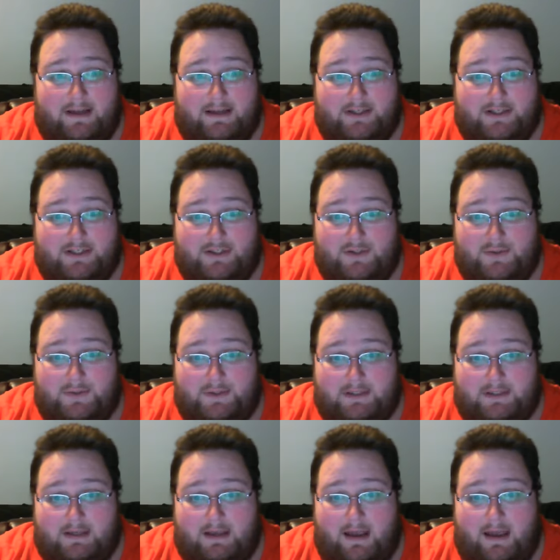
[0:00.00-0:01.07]
just juice.
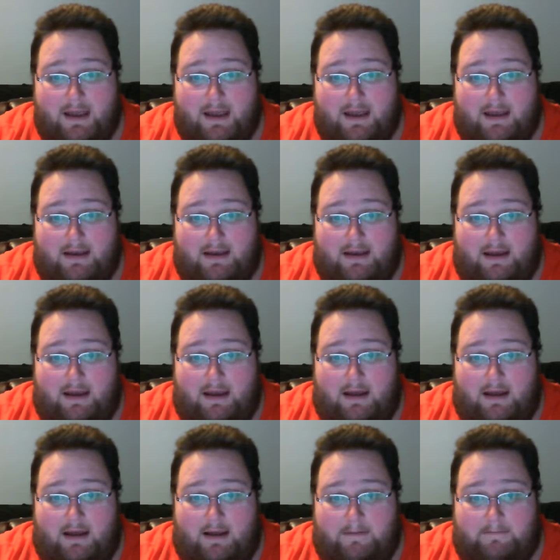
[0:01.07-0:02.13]

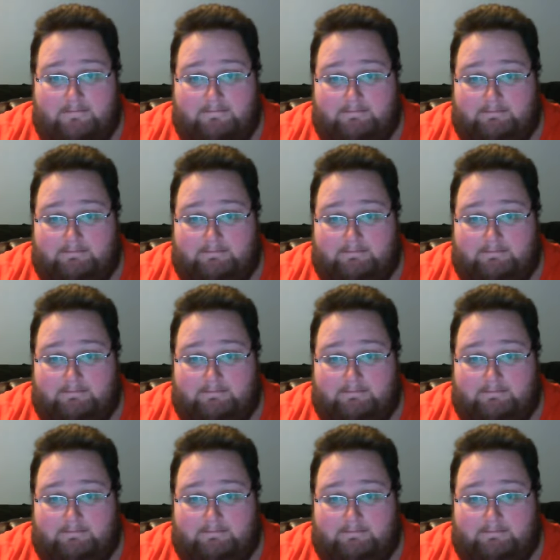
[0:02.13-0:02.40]
And